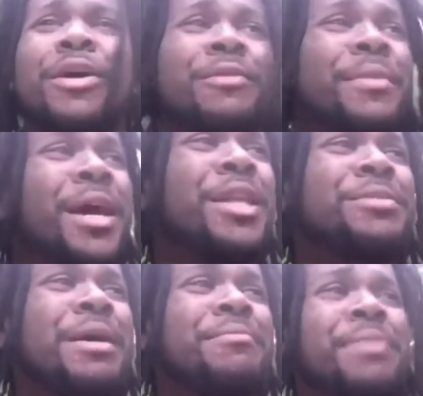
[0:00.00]
Come on, man,
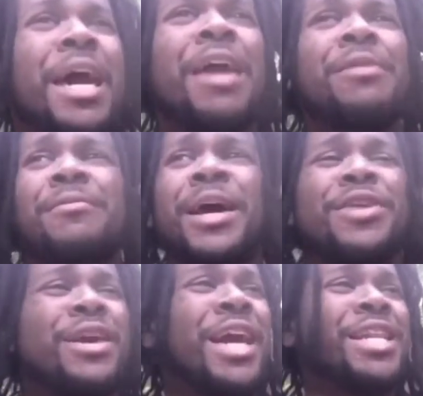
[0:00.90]
this is my baby,
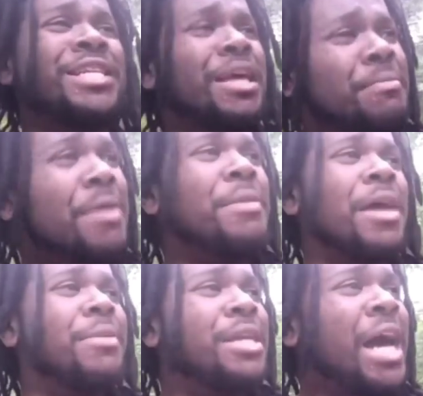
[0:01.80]
man. You can't just let my
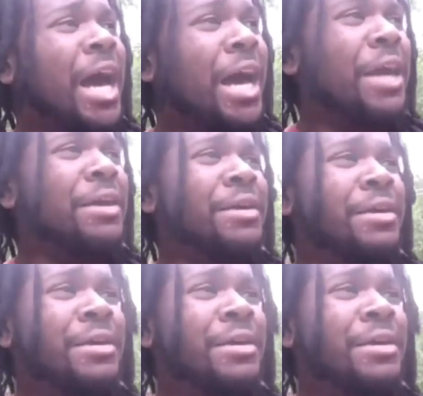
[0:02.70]
baby die.